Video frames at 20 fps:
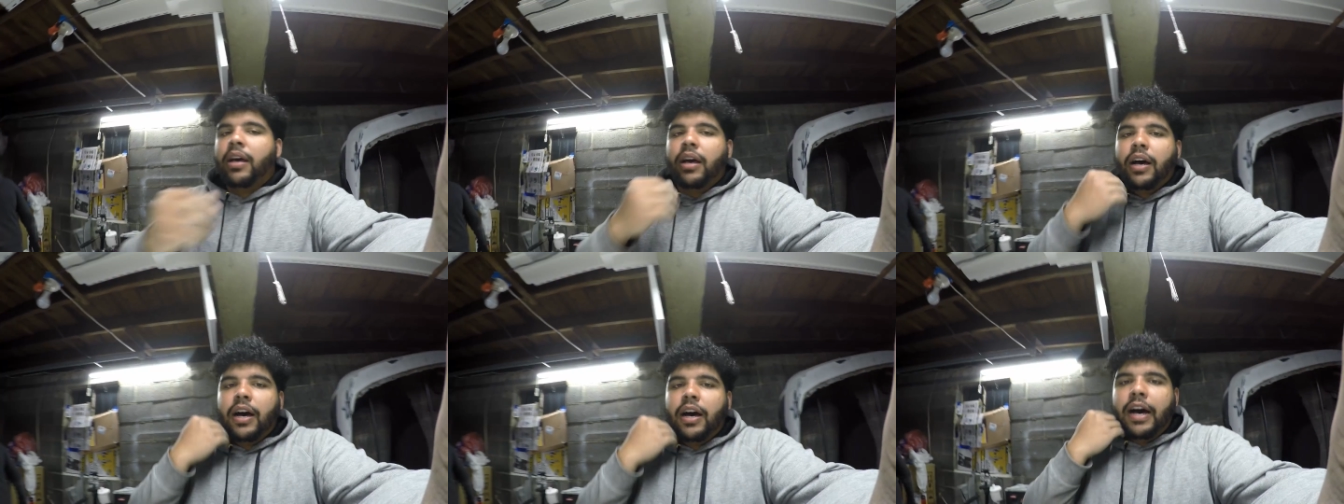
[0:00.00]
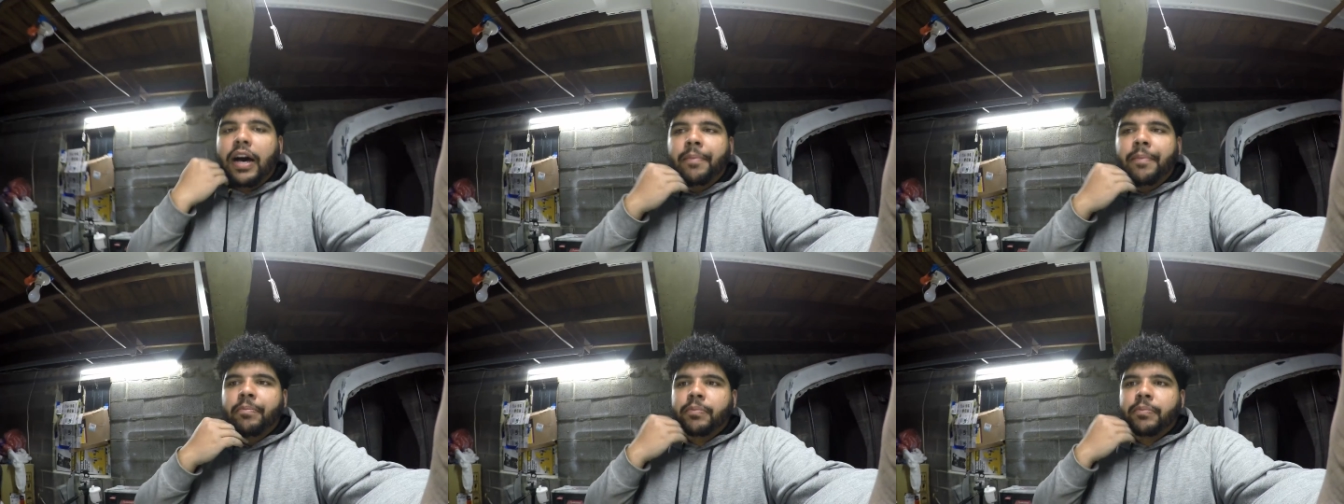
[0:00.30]

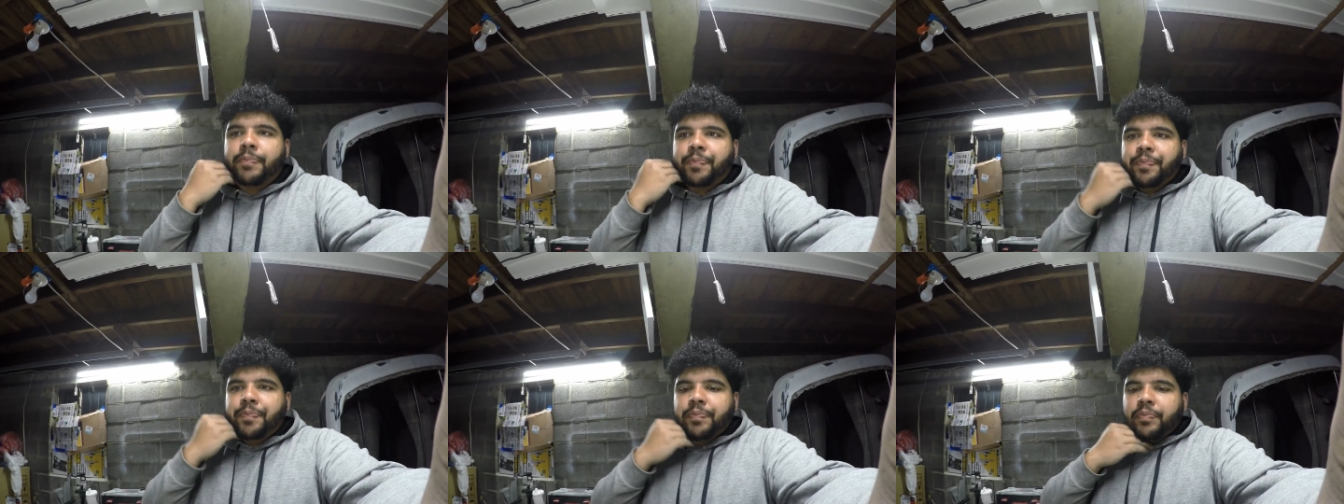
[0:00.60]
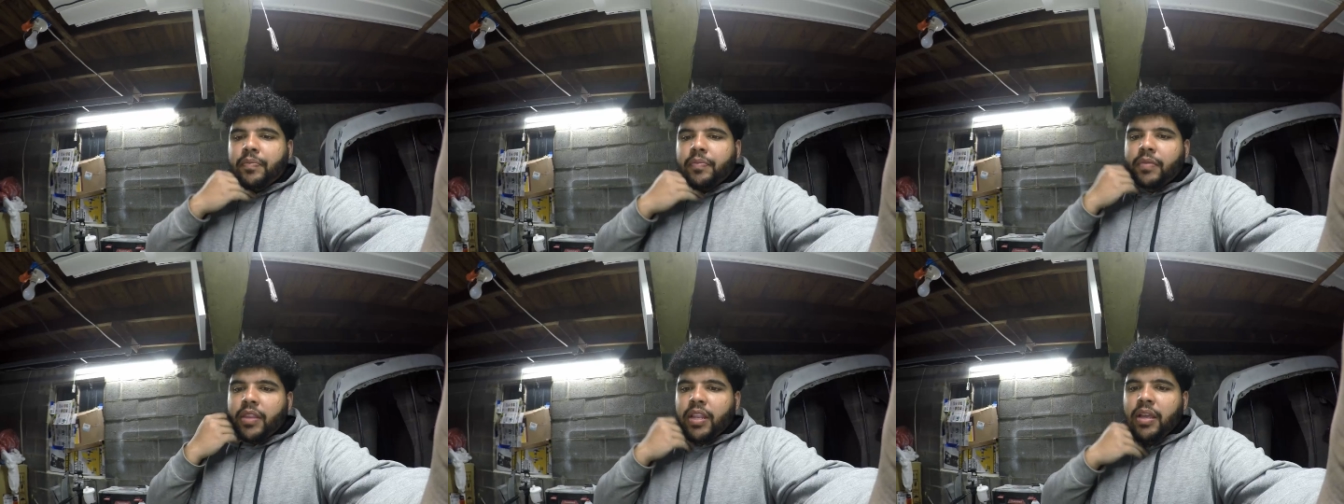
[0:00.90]
Um,
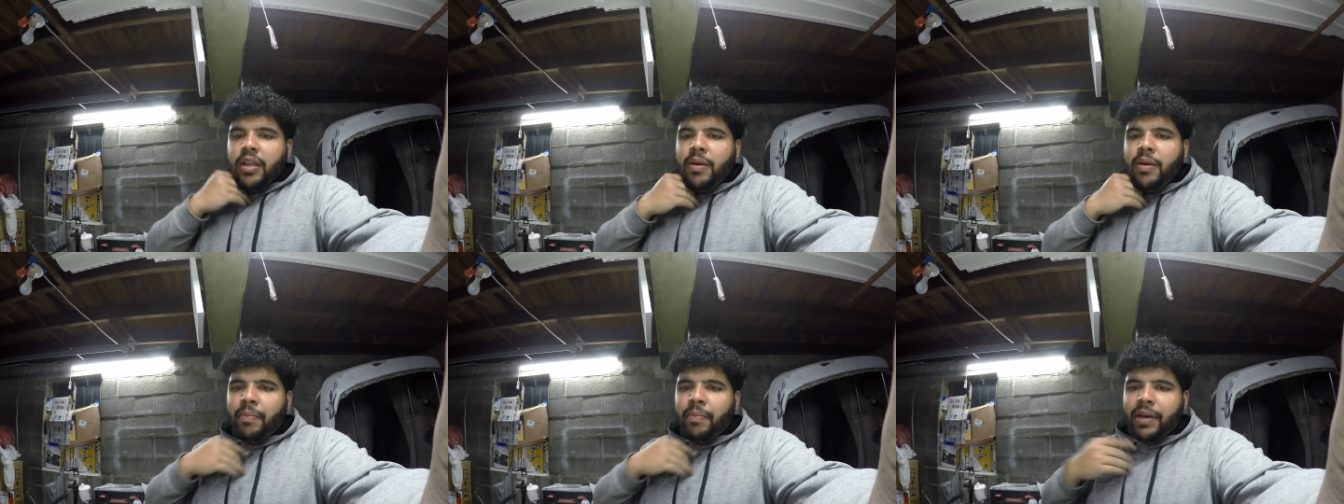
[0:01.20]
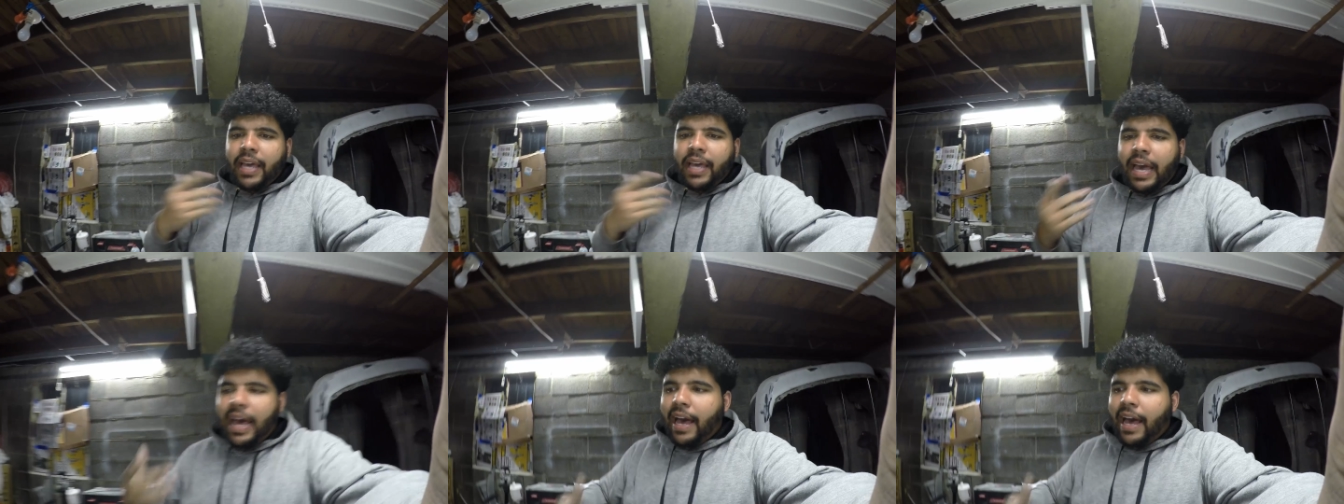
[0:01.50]
but
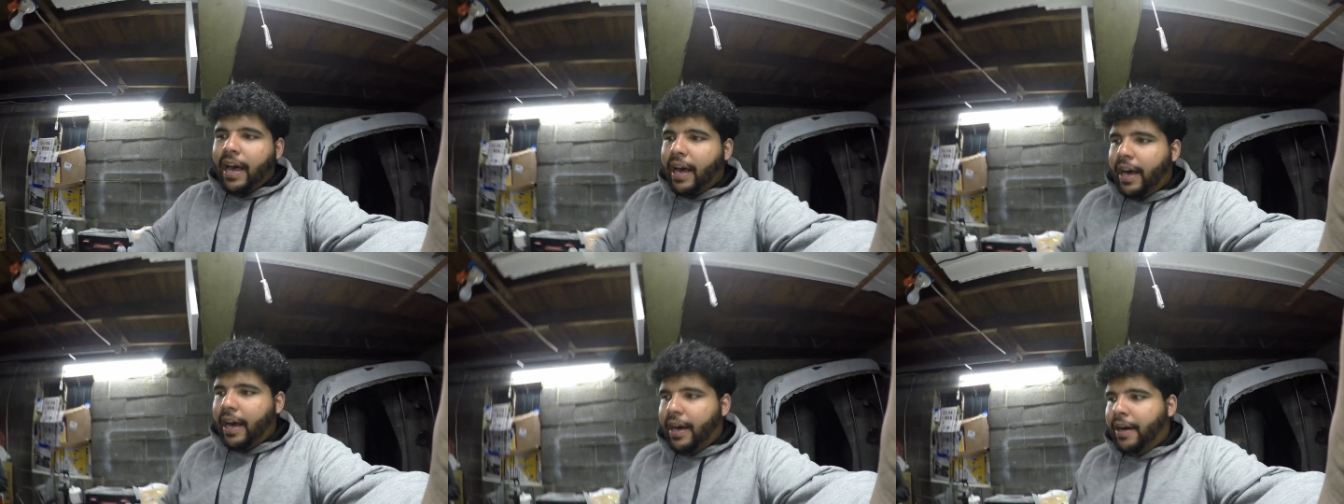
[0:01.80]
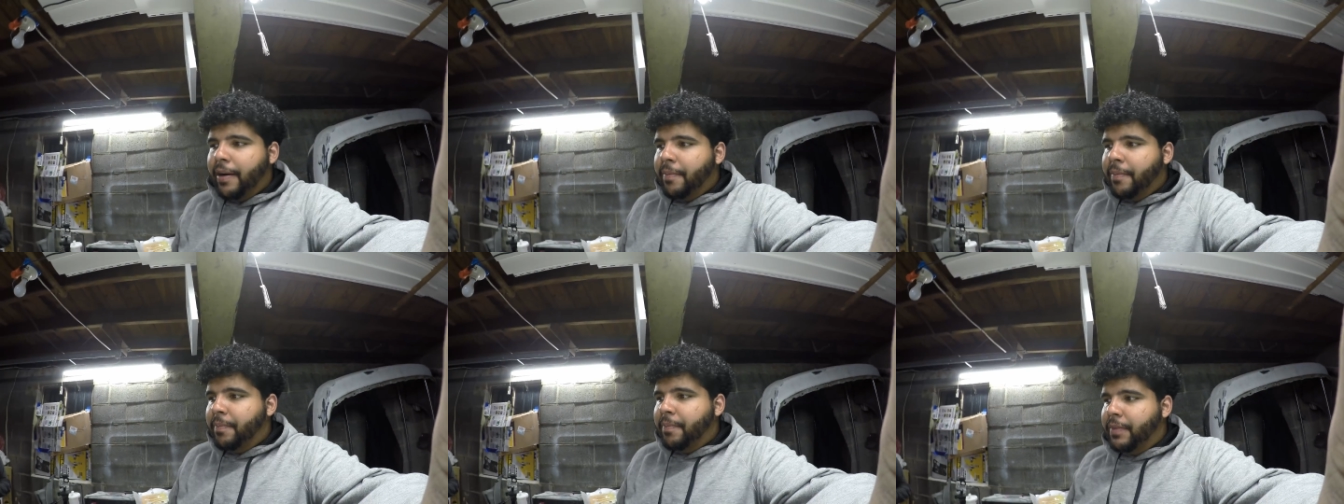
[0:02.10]
yeah,
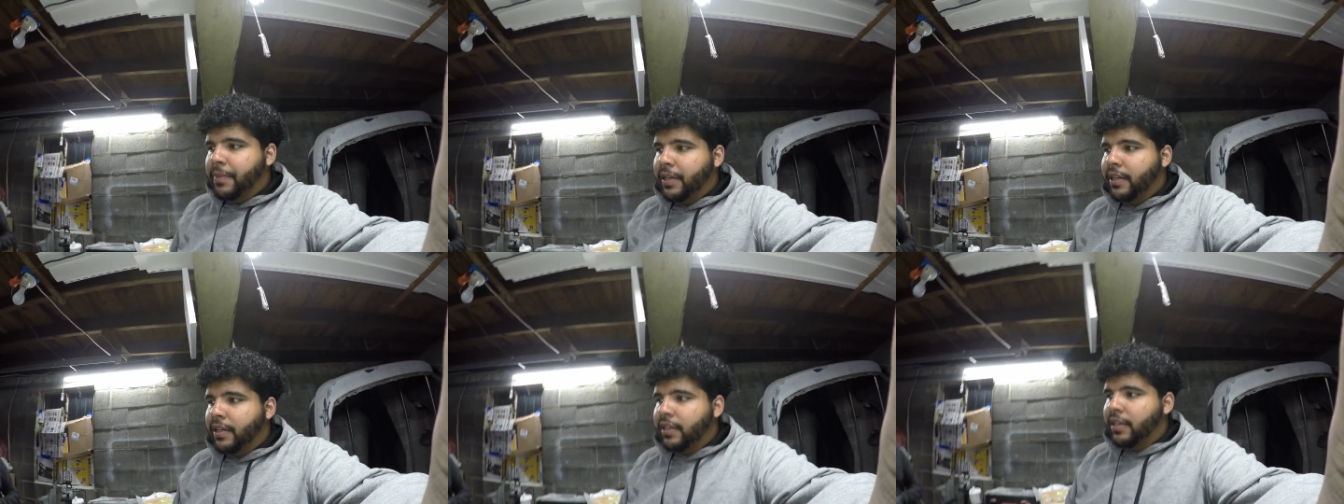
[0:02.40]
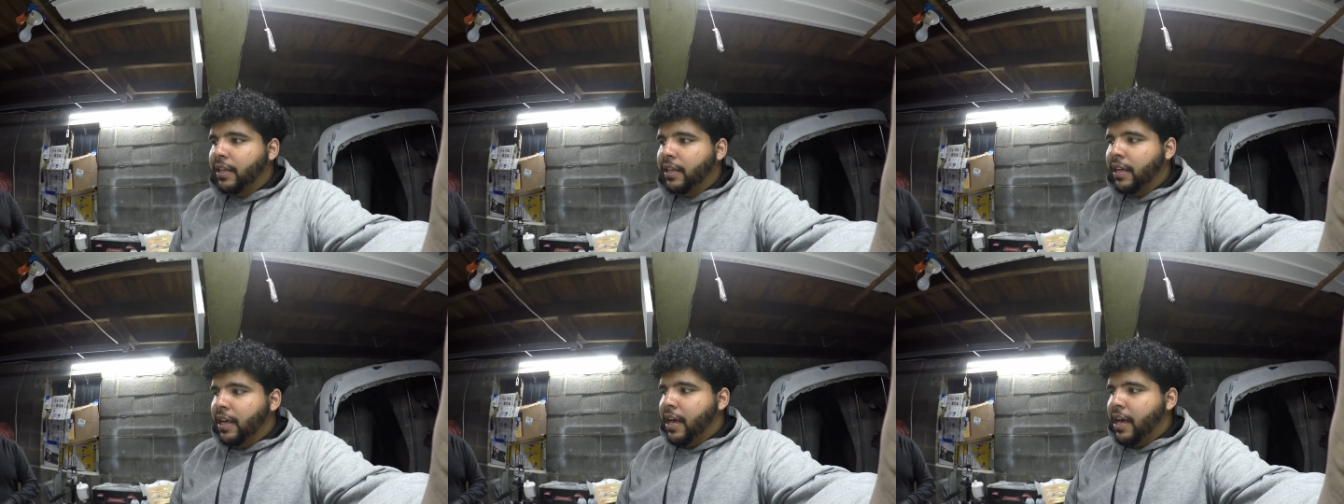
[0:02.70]
um,
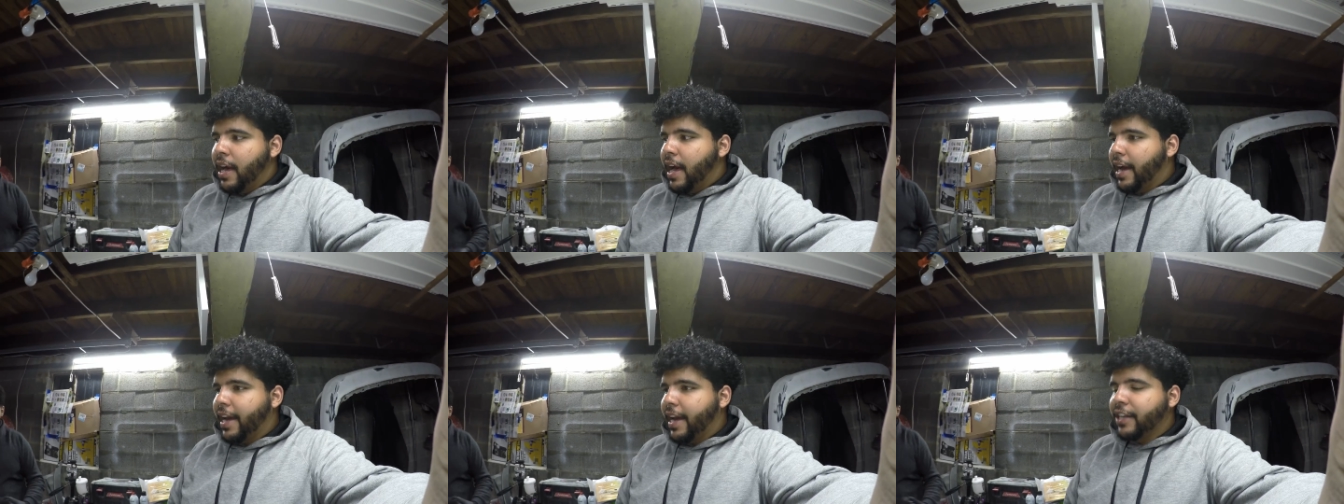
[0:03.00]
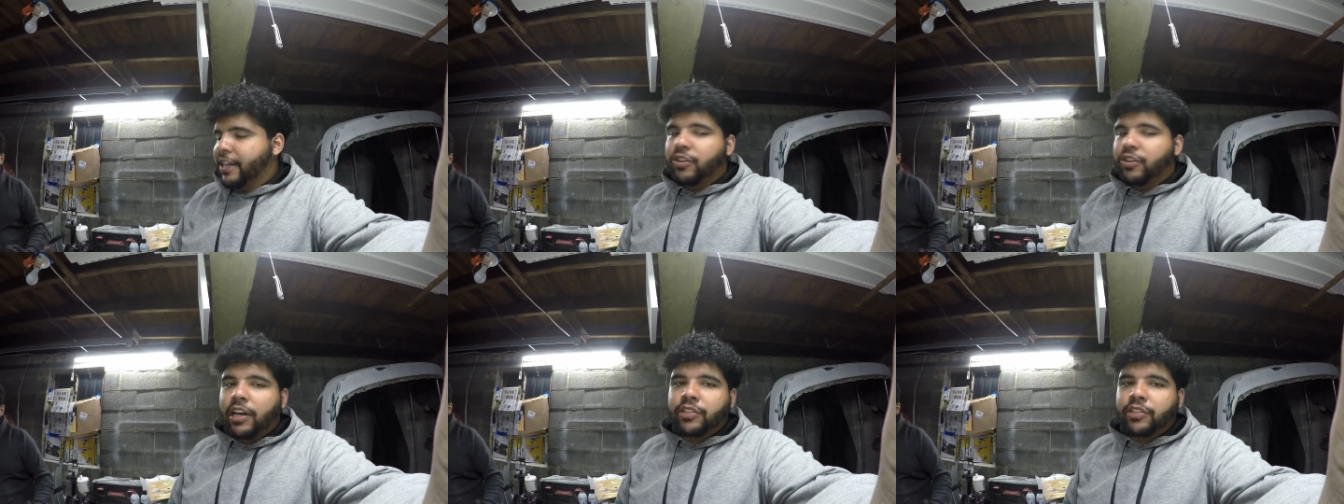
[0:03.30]
I
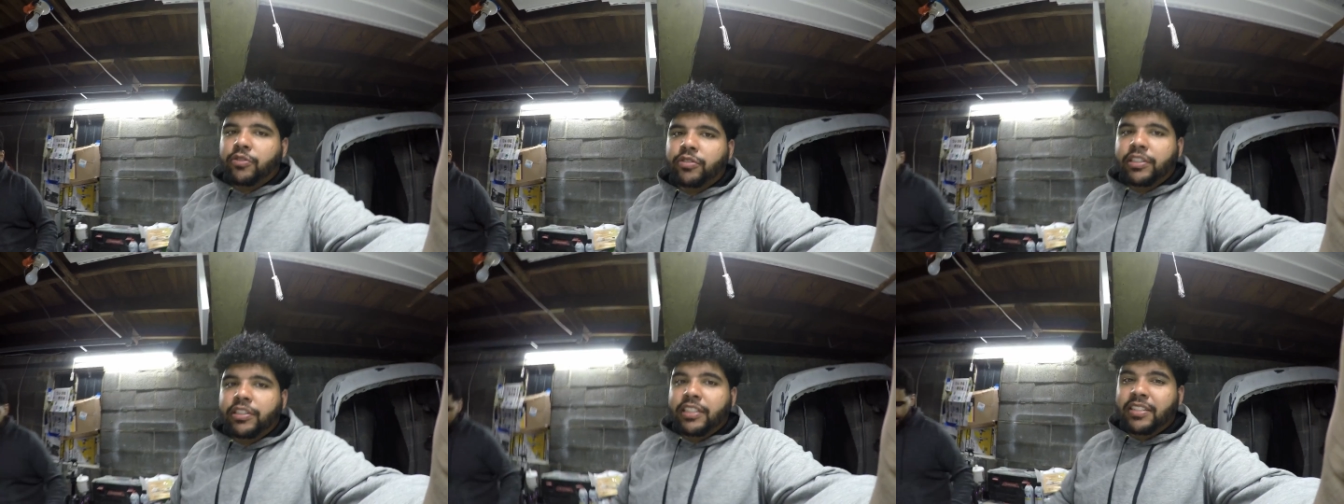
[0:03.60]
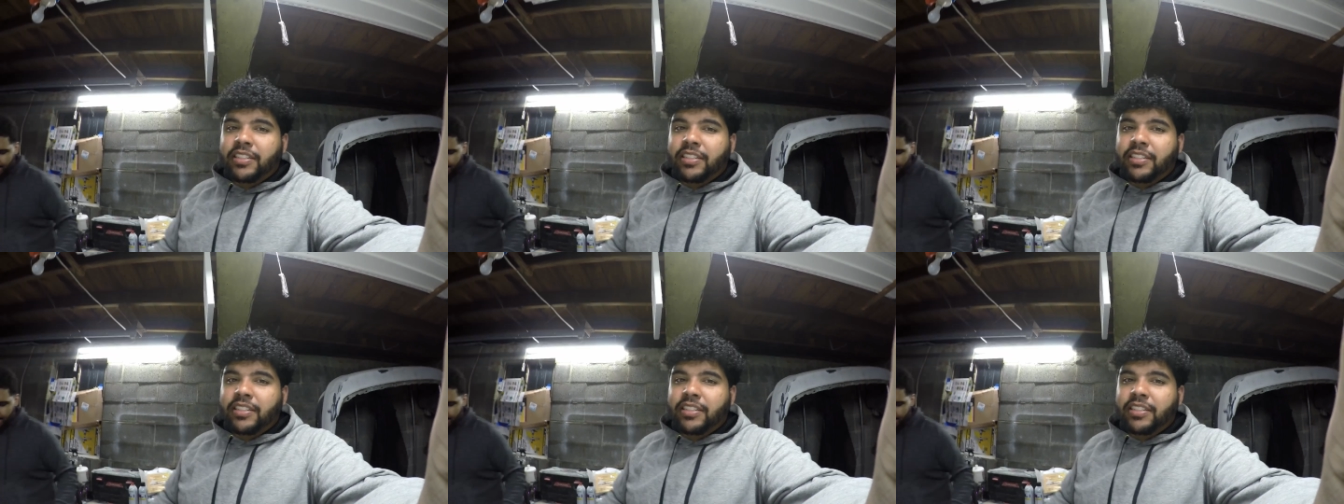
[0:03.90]
guess you guys will see